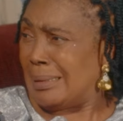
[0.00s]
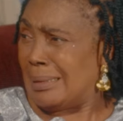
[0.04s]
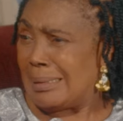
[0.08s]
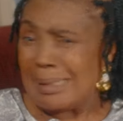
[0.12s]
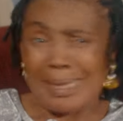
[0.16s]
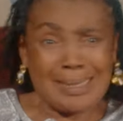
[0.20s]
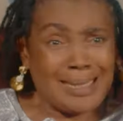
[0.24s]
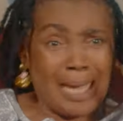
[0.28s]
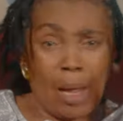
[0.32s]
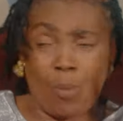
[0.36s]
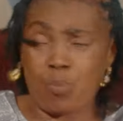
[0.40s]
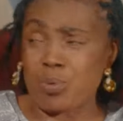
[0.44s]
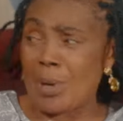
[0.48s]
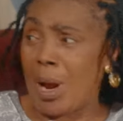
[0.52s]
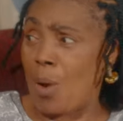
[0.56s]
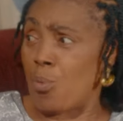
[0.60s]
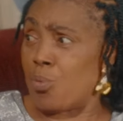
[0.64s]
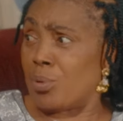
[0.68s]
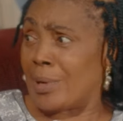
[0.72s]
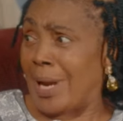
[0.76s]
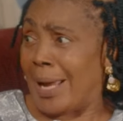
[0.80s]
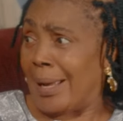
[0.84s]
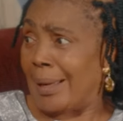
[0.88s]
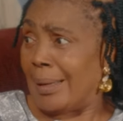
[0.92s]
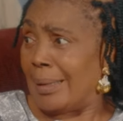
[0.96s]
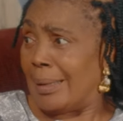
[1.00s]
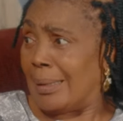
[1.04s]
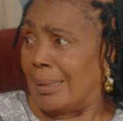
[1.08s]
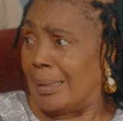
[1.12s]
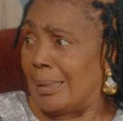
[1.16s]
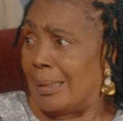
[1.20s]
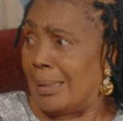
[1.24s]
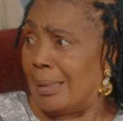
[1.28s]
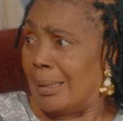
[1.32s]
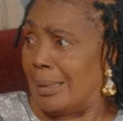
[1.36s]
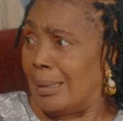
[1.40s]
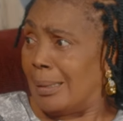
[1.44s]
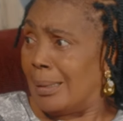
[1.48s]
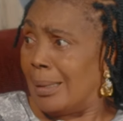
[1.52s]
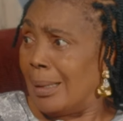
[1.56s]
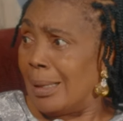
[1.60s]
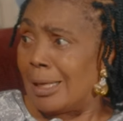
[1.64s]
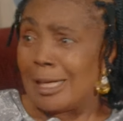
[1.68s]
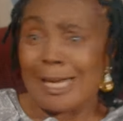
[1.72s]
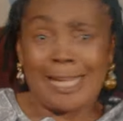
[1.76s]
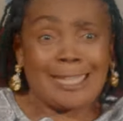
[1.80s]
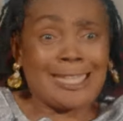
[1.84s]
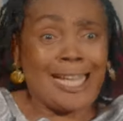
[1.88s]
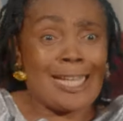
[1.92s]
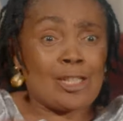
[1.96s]
That akuna kuna.
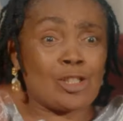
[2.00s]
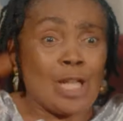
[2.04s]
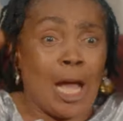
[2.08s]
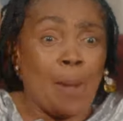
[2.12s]
That has